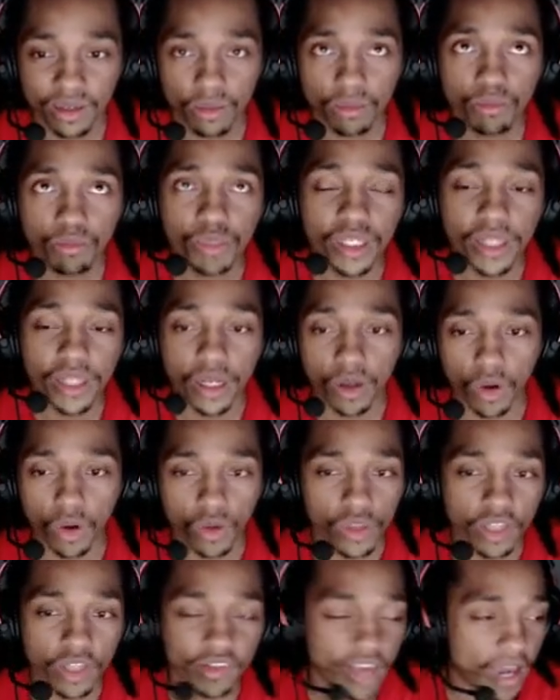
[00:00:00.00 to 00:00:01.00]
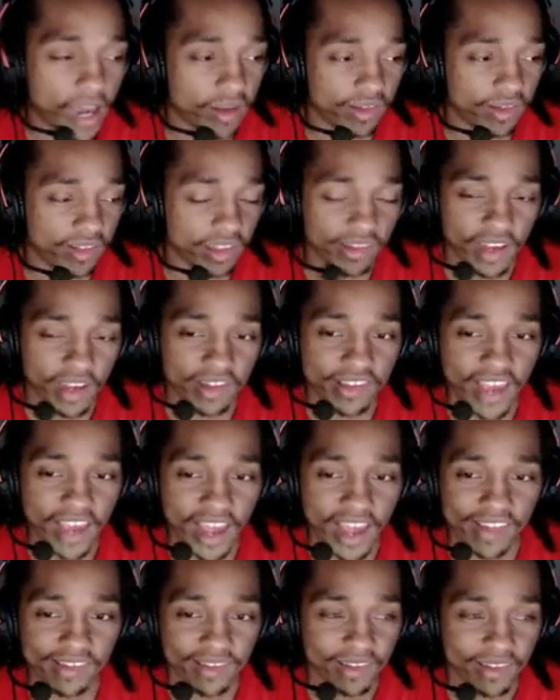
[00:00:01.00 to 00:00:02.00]
be like, oh, this guy's
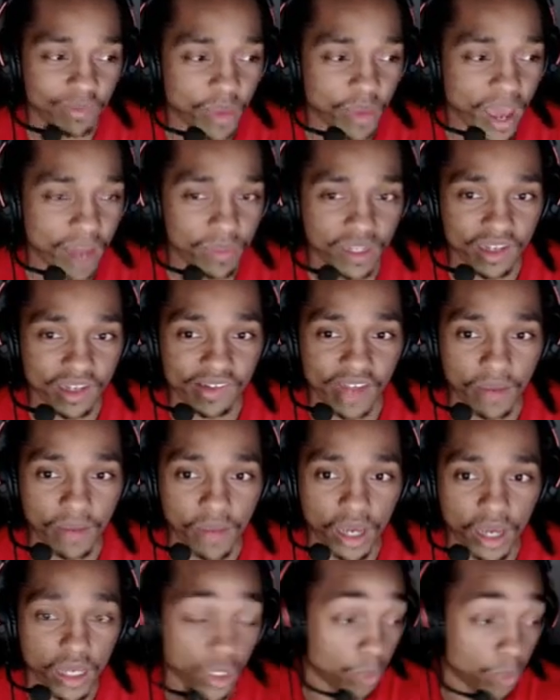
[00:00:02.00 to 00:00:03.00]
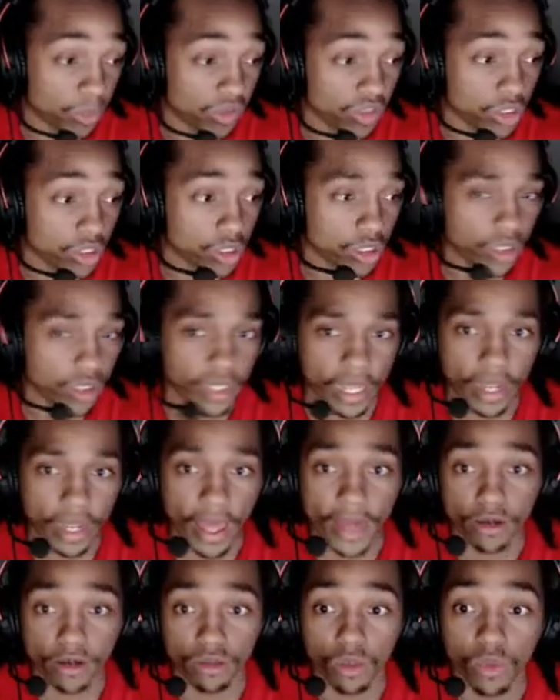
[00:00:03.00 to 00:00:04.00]
casting is bad, because I'm not in their position. Like,
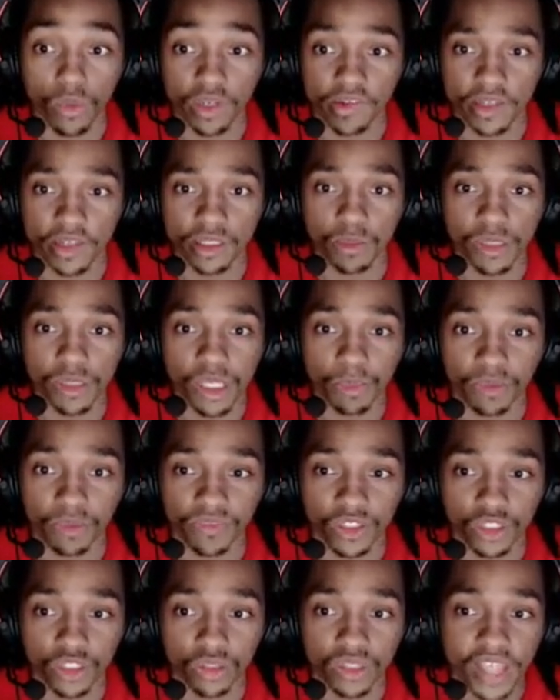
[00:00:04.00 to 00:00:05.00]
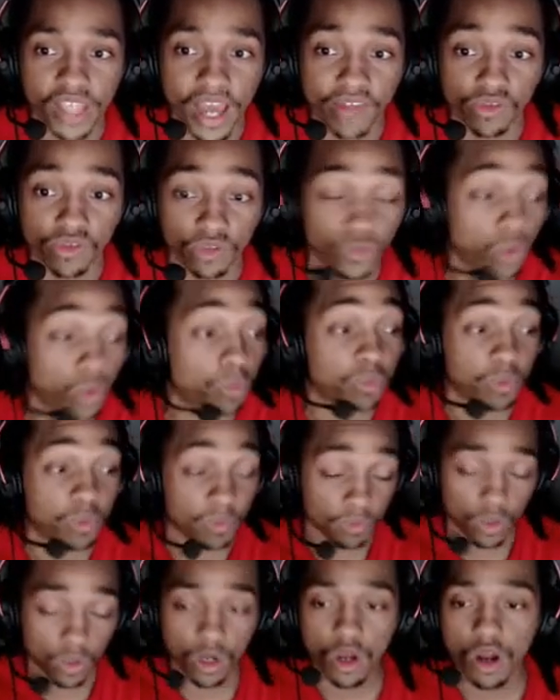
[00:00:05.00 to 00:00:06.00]
I don't know what it's like to be a professional caster for
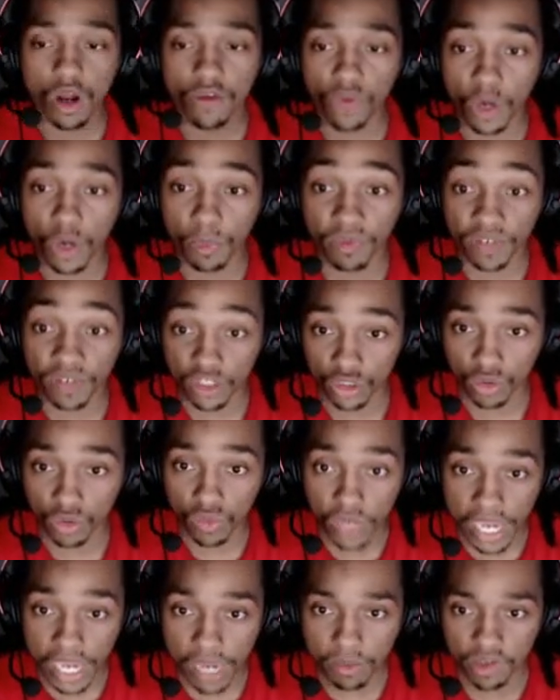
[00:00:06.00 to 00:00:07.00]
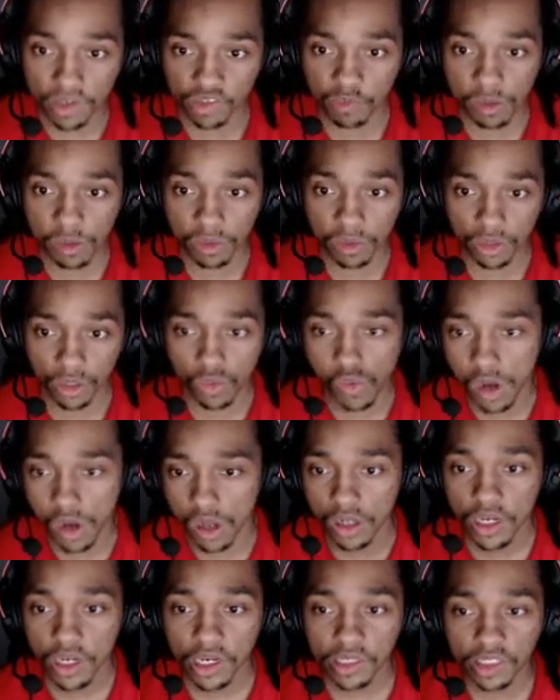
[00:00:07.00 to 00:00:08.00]
a professional game, because people go,
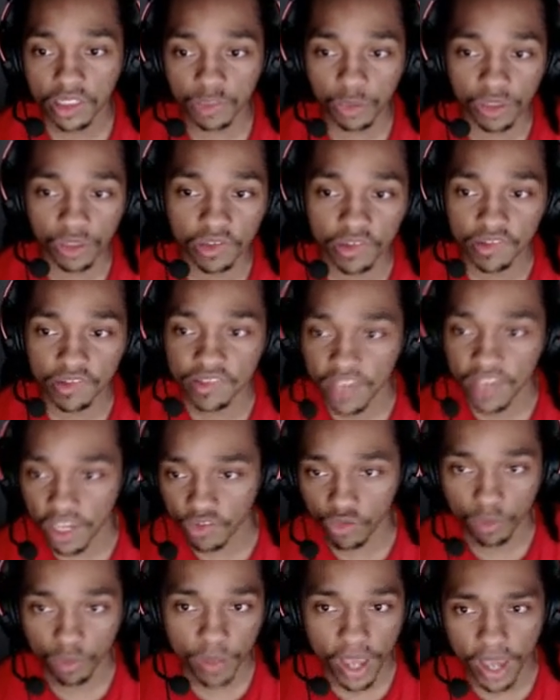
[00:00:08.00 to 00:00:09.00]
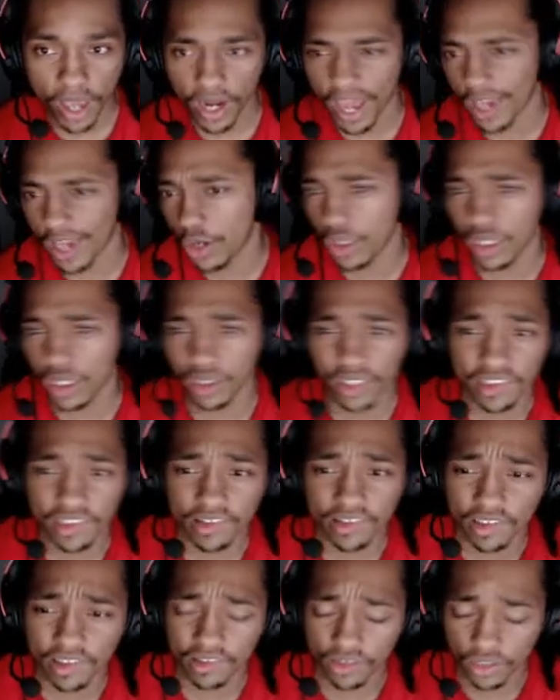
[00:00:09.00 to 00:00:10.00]
well, this person's takes were bad, I couldn't
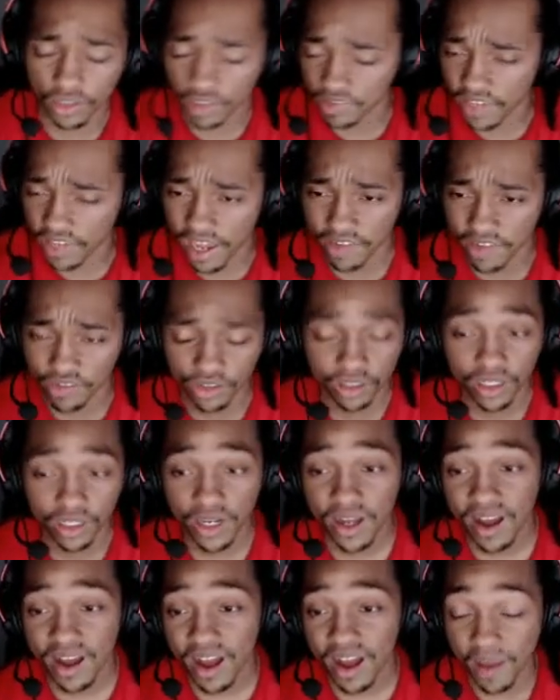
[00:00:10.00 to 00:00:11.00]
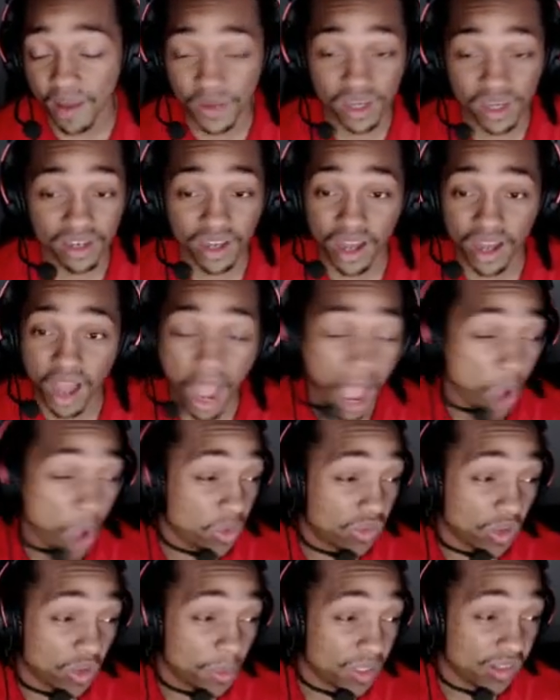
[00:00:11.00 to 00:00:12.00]
listen to this caster. I mean, I
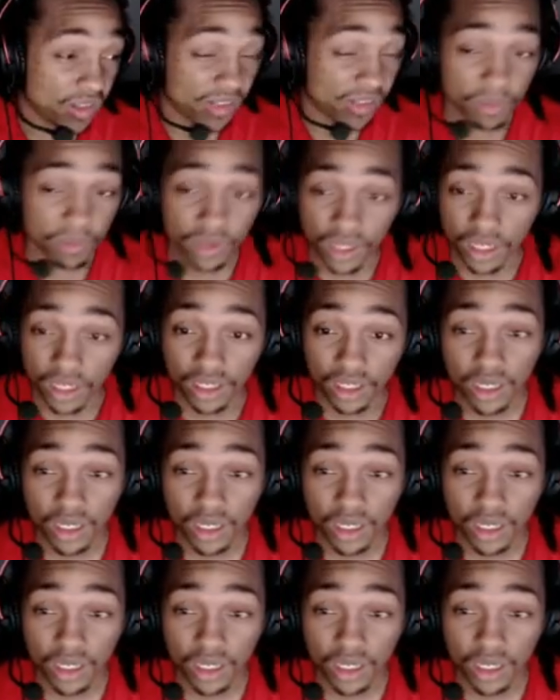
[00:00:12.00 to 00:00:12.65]
always tell people the same thing.